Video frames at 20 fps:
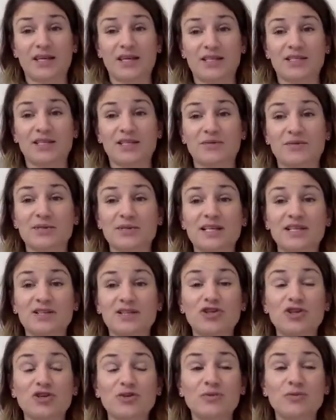So there was like
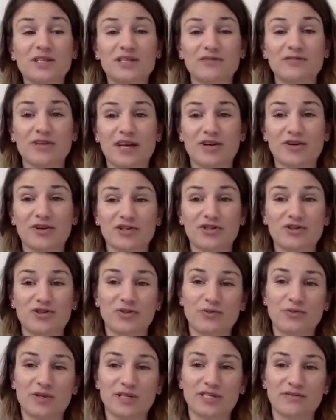2 weeks of chaos,
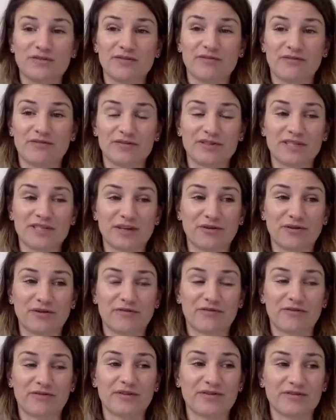2 weeks of self